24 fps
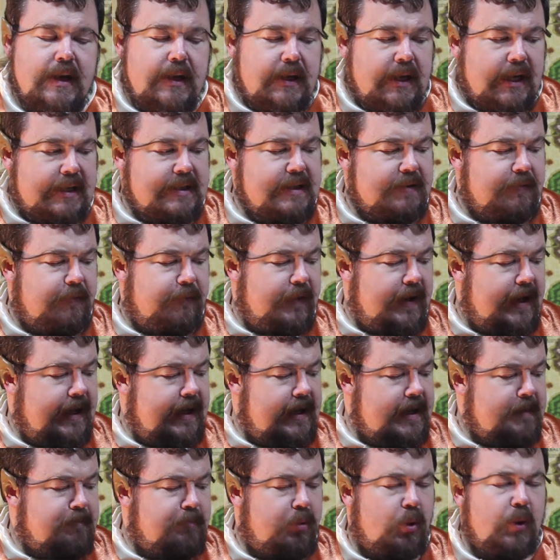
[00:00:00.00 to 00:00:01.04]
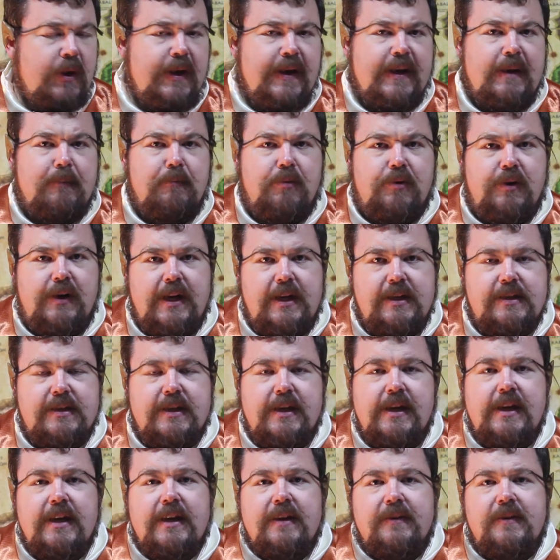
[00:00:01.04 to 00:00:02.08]
And then finally, point number 8,
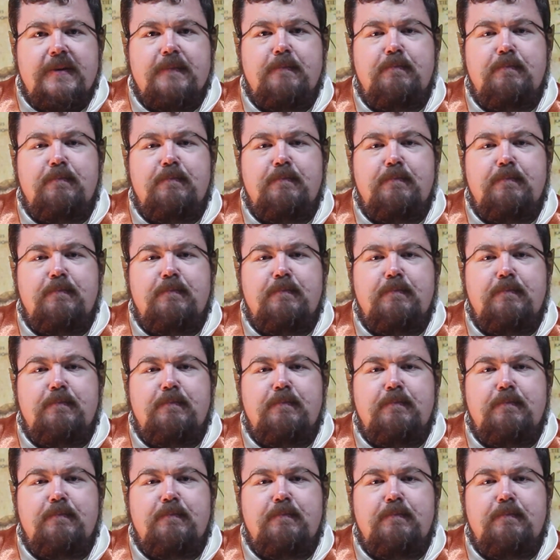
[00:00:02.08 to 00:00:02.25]
the